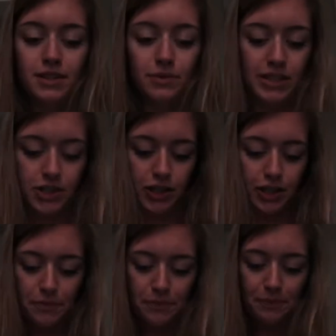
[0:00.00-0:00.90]

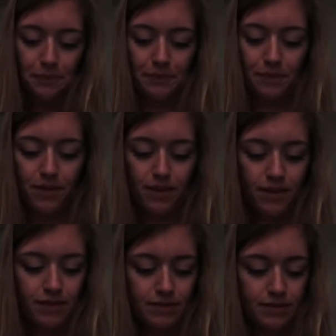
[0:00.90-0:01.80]
sweatshirt.
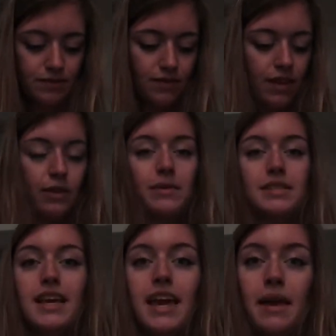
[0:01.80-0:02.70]
It
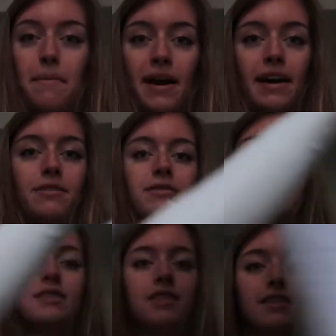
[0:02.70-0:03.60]
was
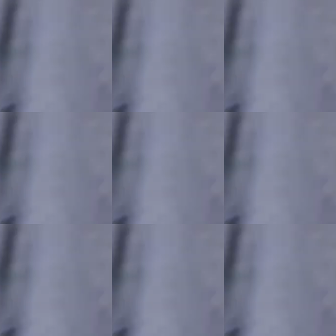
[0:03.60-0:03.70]
£8.